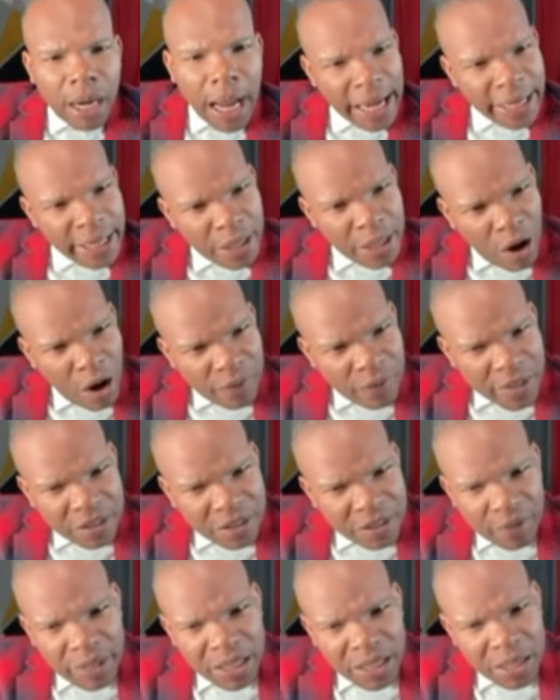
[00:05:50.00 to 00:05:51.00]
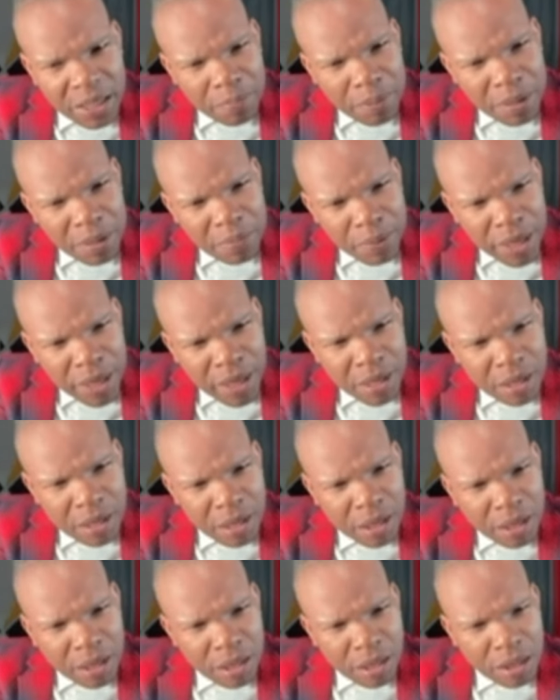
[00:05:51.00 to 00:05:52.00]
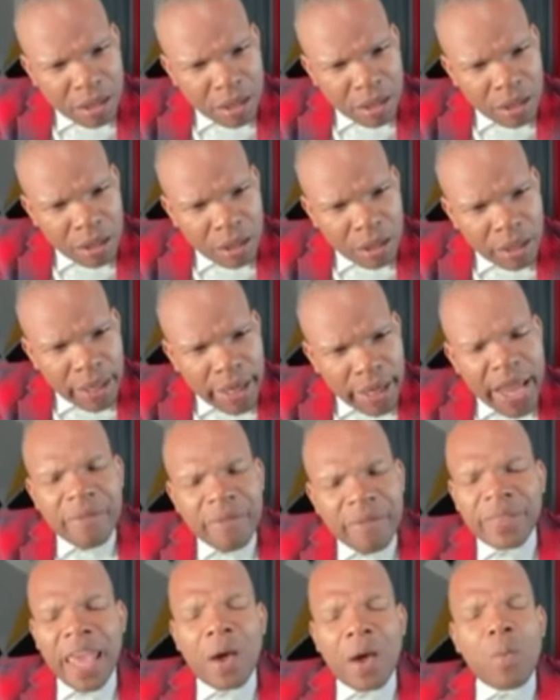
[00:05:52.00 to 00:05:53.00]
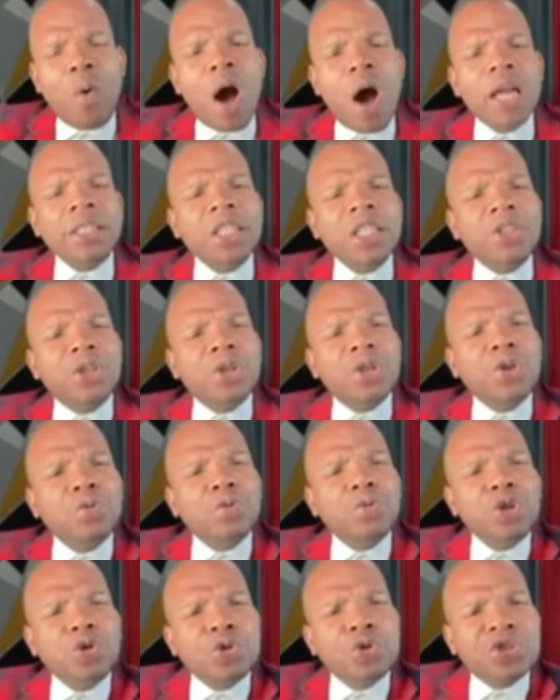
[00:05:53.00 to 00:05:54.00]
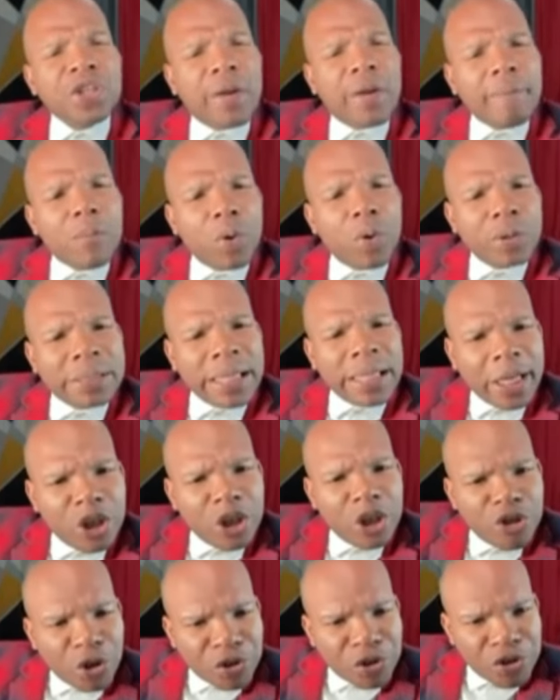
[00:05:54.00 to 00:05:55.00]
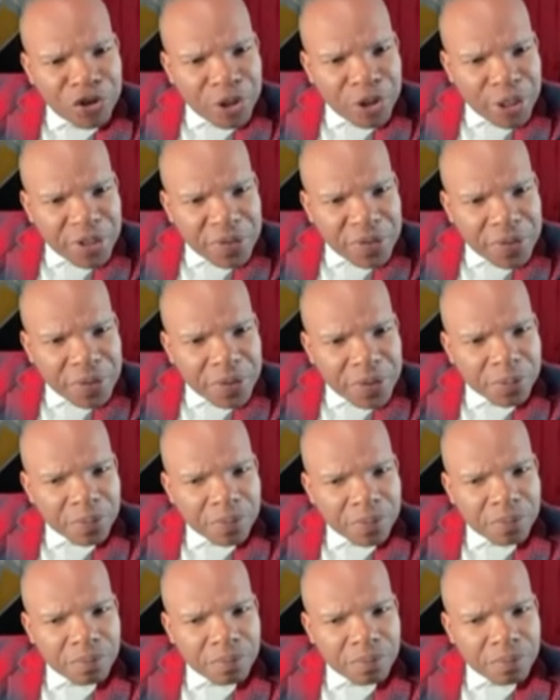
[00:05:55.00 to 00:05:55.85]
and the office of the DPP, if they wanted to do Usain Bolt any justice,